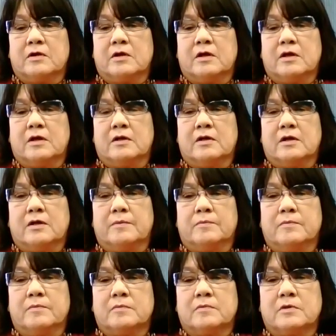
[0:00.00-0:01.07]
and
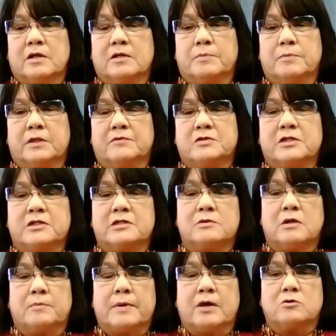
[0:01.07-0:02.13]
I believe she's
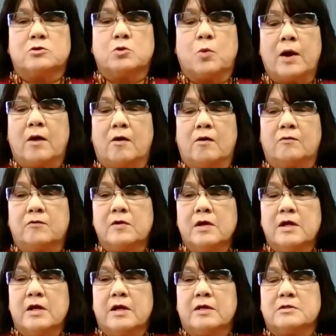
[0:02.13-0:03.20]
about 12.
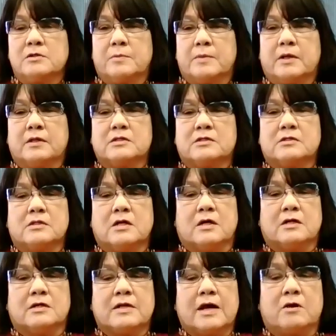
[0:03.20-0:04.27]
Isabel is
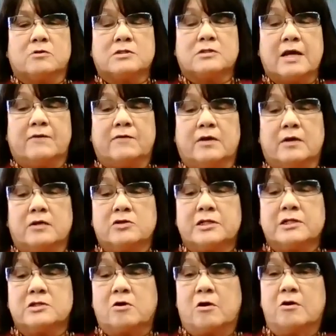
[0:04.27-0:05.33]
now 7.
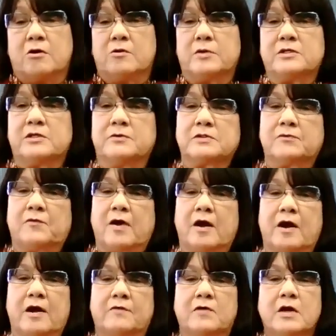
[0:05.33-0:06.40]
She started when she was
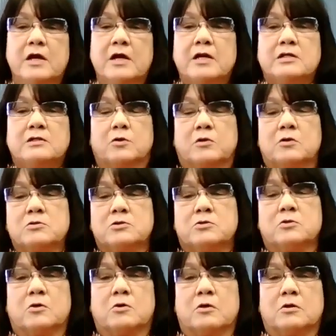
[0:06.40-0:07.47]
5. So those
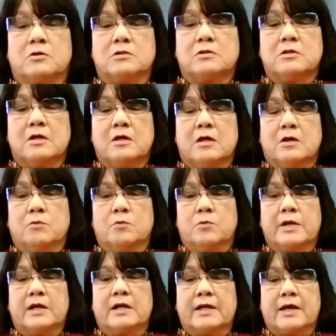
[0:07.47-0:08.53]
2 girls
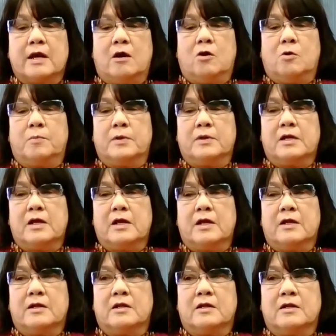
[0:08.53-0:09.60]
really help, and
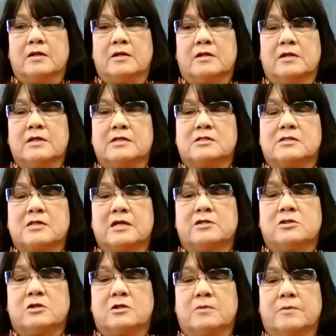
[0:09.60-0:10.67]
it's such
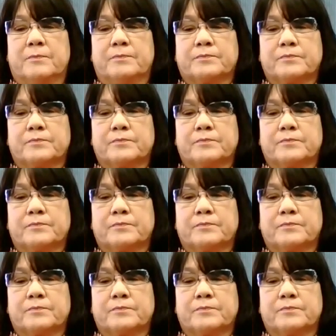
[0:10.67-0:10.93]
a